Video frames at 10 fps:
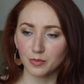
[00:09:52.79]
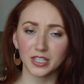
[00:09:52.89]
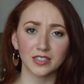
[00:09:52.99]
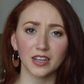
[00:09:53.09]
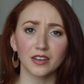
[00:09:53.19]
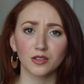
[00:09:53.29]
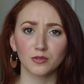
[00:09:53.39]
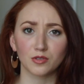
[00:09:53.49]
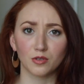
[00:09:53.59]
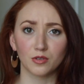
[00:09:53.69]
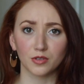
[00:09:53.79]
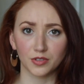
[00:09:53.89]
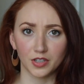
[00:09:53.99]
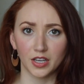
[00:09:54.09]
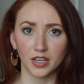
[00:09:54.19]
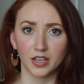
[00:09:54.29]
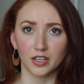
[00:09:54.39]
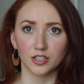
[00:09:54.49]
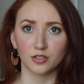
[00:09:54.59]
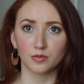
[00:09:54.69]
but setting those goals
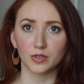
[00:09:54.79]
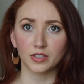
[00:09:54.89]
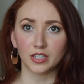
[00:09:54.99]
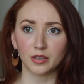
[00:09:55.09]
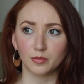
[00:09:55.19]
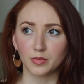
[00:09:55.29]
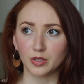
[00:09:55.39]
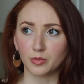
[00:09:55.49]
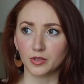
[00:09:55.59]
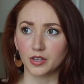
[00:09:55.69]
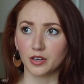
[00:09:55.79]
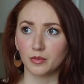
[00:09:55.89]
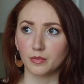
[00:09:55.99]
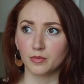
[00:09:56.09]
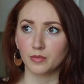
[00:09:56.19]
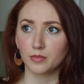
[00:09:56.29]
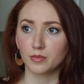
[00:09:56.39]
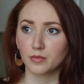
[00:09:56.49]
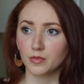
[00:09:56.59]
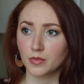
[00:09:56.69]
to really be able to
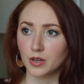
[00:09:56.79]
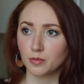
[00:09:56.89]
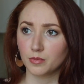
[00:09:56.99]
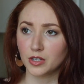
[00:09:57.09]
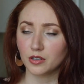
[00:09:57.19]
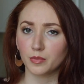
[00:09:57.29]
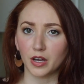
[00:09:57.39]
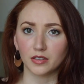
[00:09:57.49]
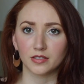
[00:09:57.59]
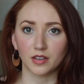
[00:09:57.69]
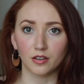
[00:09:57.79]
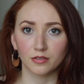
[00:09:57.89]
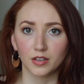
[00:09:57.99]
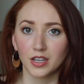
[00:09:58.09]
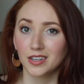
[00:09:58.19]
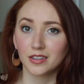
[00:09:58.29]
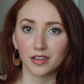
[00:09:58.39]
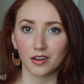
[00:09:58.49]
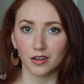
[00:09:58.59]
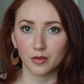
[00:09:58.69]
be your best self,
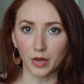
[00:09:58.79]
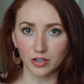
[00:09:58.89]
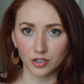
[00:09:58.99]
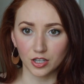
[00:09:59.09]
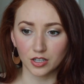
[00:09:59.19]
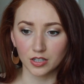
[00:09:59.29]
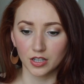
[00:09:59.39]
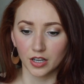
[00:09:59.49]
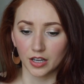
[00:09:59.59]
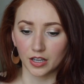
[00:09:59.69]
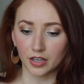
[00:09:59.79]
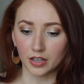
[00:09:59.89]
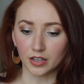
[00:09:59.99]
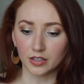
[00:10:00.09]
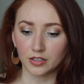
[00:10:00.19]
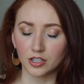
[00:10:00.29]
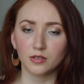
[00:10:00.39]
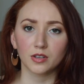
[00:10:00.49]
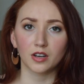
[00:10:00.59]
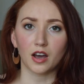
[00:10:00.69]
like I already mentioned, and to
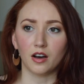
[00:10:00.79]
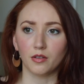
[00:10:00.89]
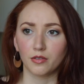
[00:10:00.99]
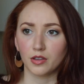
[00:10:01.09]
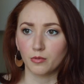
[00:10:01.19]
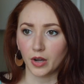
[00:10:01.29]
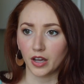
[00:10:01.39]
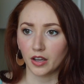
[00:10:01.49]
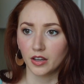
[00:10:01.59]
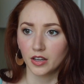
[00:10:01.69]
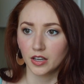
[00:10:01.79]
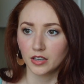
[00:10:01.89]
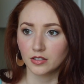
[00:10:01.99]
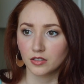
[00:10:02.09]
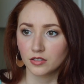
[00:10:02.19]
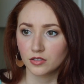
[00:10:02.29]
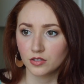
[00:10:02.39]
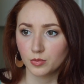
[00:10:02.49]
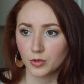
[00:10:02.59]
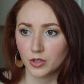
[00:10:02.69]
do it in a healthy way is
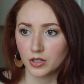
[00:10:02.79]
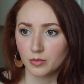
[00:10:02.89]
super